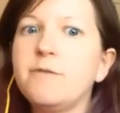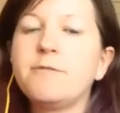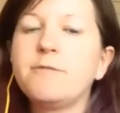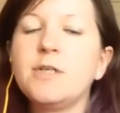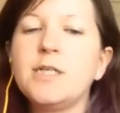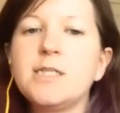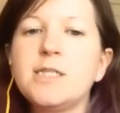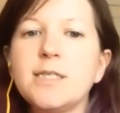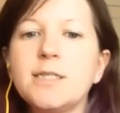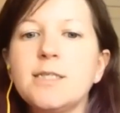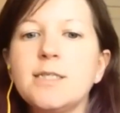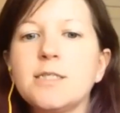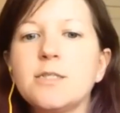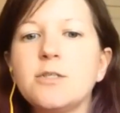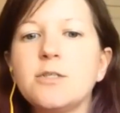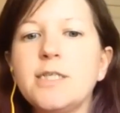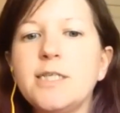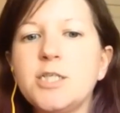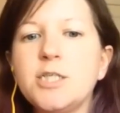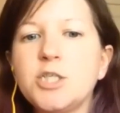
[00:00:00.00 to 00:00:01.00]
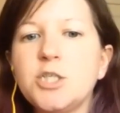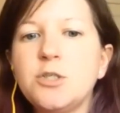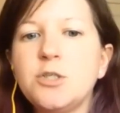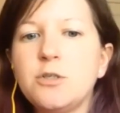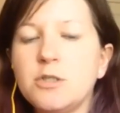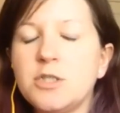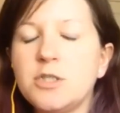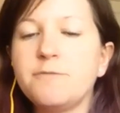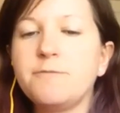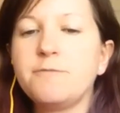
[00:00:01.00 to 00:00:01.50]
forensic dissertation
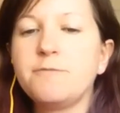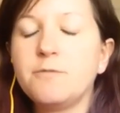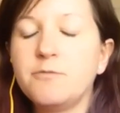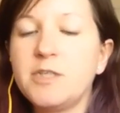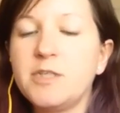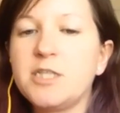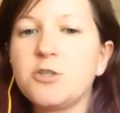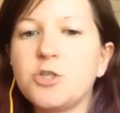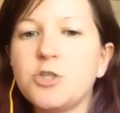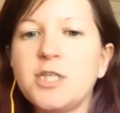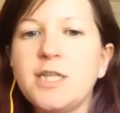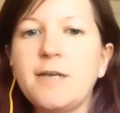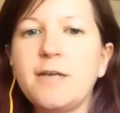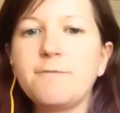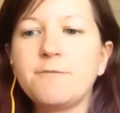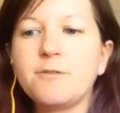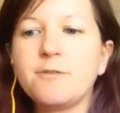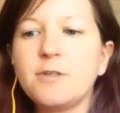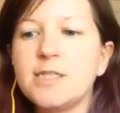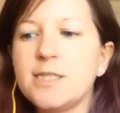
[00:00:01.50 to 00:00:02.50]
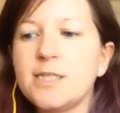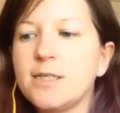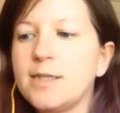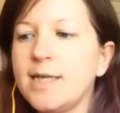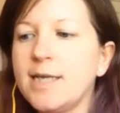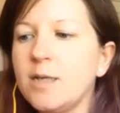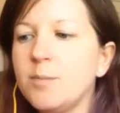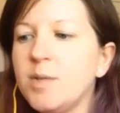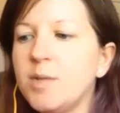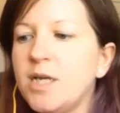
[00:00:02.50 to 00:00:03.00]
or to research in that forensic
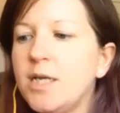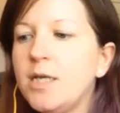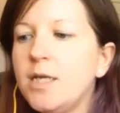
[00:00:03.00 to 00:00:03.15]
lab.